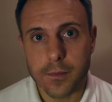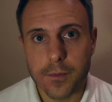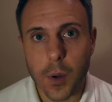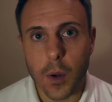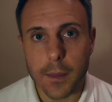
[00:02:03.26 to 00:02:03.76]

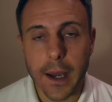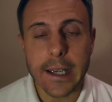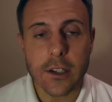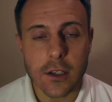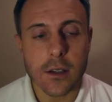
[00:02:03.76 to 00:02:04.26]
poorly
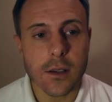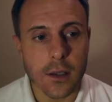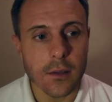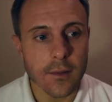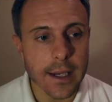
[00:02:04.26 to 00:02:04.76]
patients
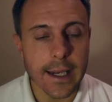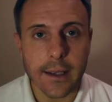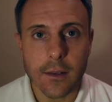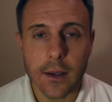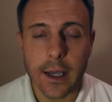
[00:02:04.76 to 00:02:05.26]
that
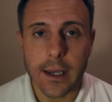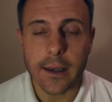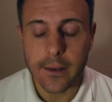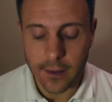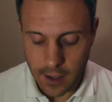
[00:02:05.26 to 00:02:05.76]
really
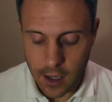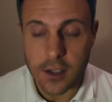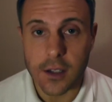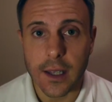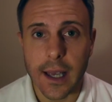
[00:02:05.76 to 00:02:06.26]
needed
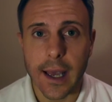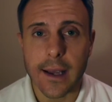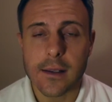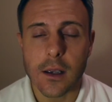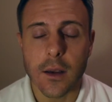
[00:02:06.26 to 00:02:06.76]
urgent care,
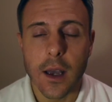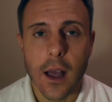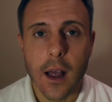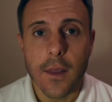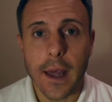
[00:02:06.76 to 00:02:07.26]
so
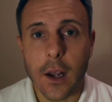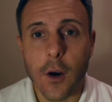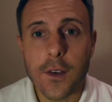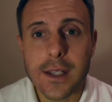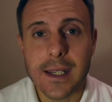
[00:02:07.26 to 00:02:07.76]
that
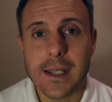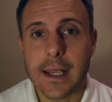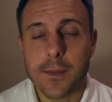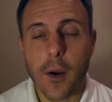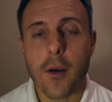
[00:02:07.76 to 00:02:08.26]
obviously
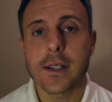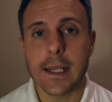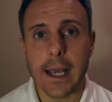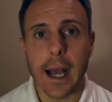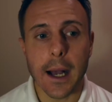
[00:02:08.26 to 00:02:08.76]
takes
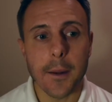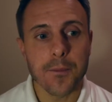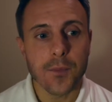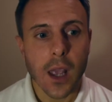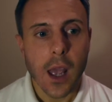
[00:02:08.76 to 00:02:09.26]
priority. And
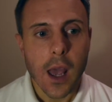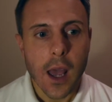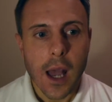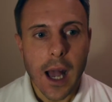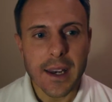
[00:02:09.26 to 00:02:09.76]

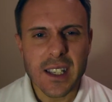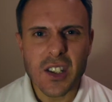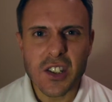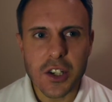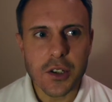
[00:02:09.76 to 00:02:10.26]
as a
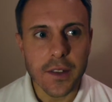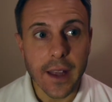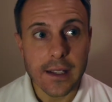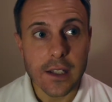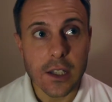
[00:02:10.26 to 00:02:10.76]
student,
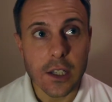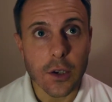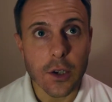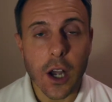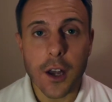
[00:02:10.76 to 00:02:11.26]
that
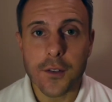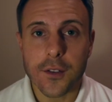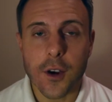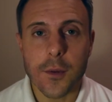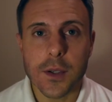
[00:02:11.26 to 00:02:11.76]
you're kind of
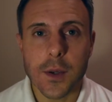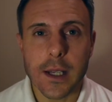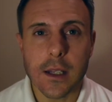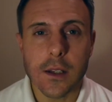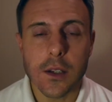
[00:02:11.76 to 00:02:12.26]
thrown
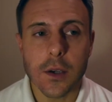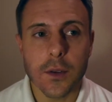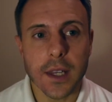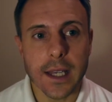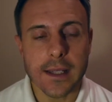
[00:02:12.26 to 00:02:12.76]
between two
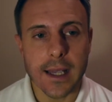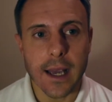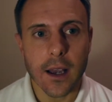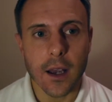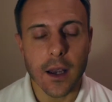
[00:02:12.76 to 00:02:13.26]
things
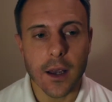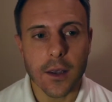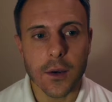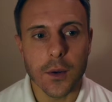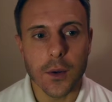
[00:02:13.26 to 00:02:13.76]
there.
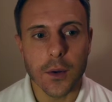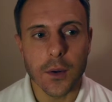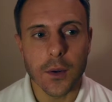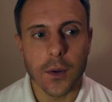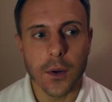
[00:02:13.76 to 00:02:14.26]
You're
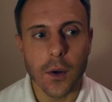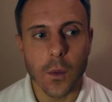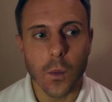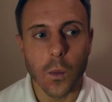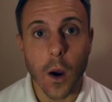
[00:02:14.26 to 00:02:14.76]

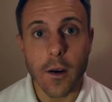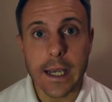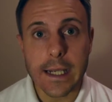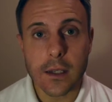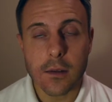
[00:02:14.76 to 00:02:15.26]

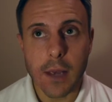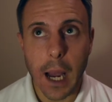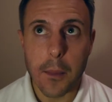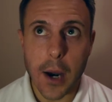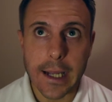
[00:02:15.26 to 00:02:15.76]
worried,
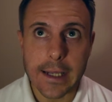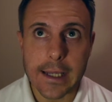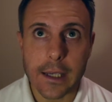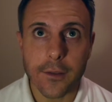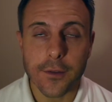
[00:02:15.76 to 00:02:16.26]

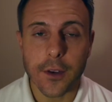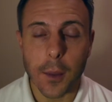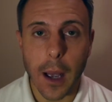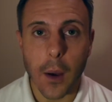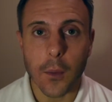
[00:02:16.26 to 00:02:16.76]
apprehensive
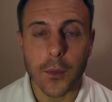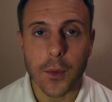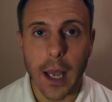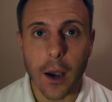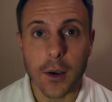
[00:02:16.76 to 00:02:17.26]
about
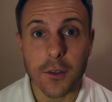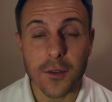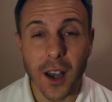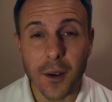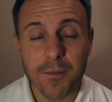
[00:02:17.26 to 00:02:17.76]
how you've
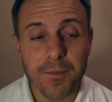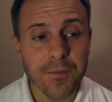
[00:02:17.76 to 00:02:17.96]
done,